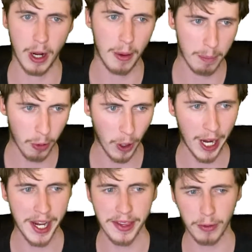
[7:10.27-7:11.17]
I'm
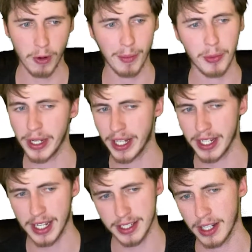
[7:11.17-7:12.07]
praying that Robert Whittaker
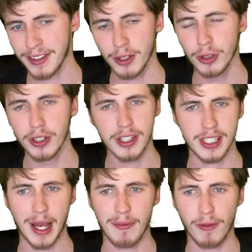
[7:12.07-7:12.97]
doesn't lose
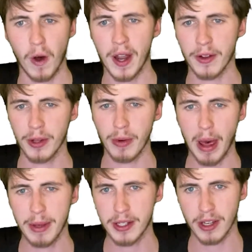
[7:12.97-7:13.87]
some fight on the way,
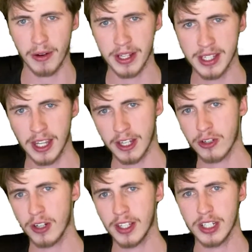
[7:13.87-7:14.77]
because I want to see this
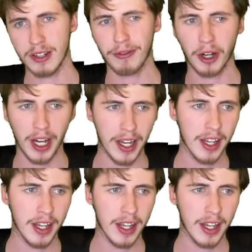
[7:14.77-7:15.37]
trilogy fight.